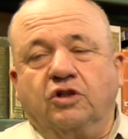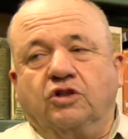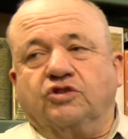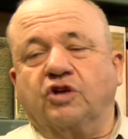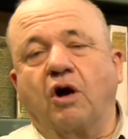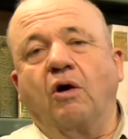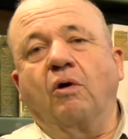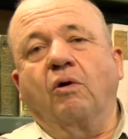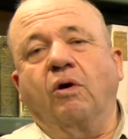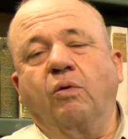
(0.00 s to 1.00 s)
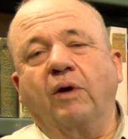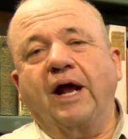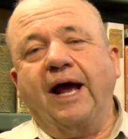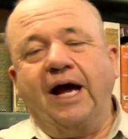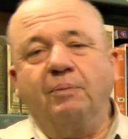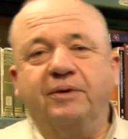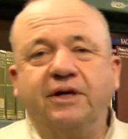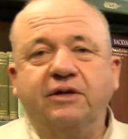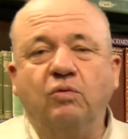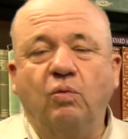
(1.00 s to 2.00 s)
So what
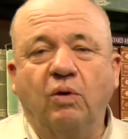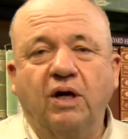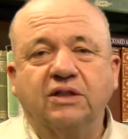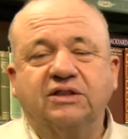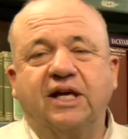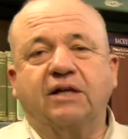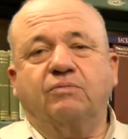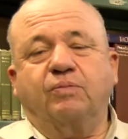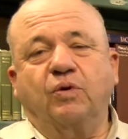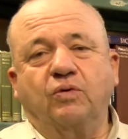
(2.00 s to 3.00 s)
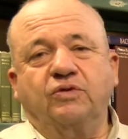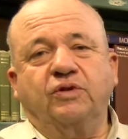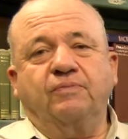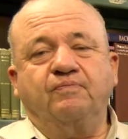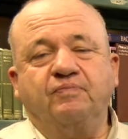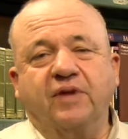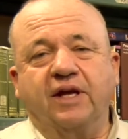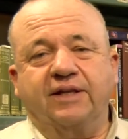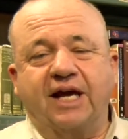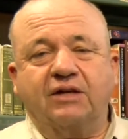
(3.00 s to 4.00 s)
happened was that Putin
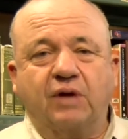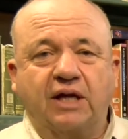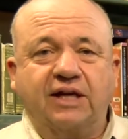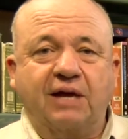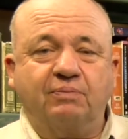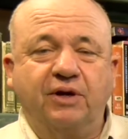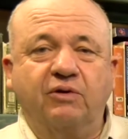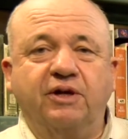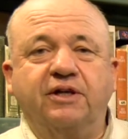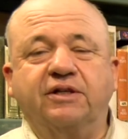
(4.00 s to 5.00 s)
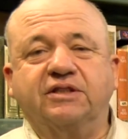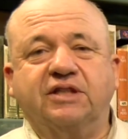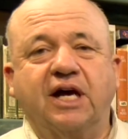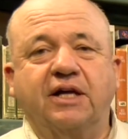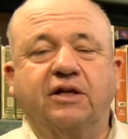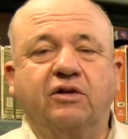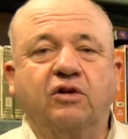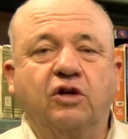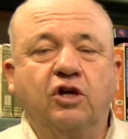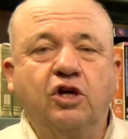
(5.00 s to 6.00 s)
at that period decided
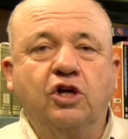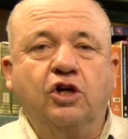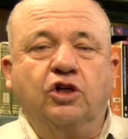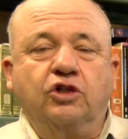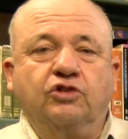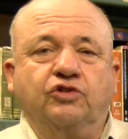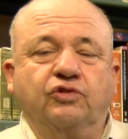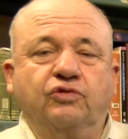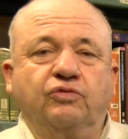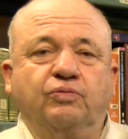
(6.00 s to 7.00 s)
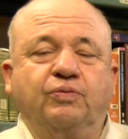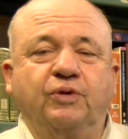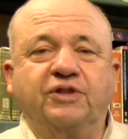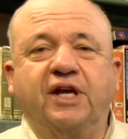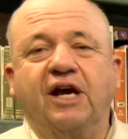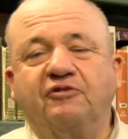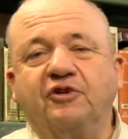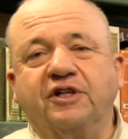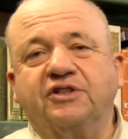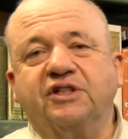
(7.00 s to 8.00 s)
to put the
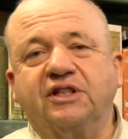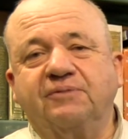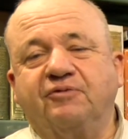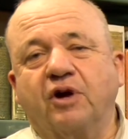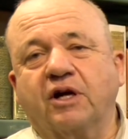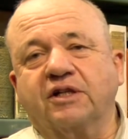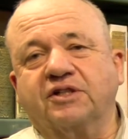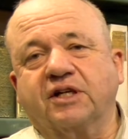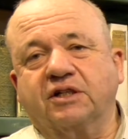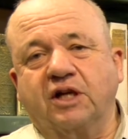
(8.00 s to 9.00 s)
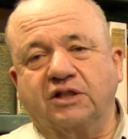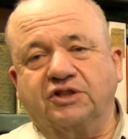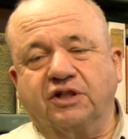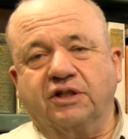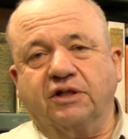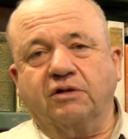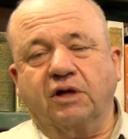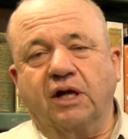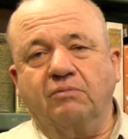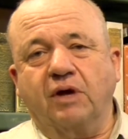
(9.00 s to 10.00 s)
effort into leapfrogging technologically
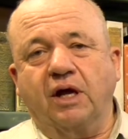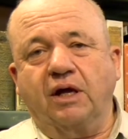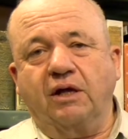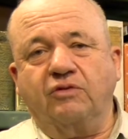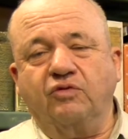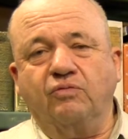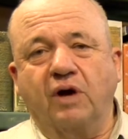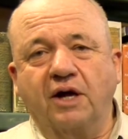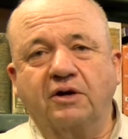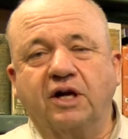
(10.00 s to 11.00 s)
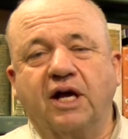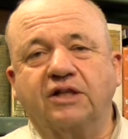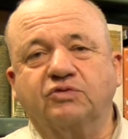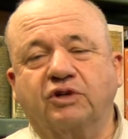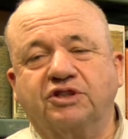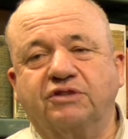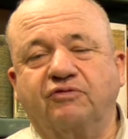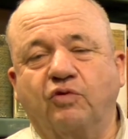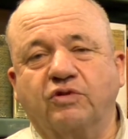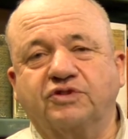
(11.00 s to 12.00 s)
and to modernize Russian
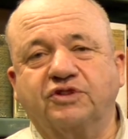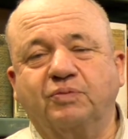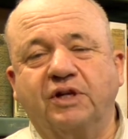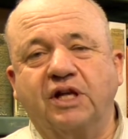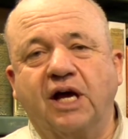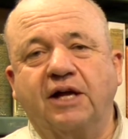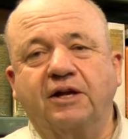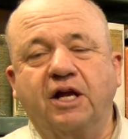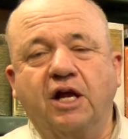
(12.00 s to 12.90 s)
forces, but not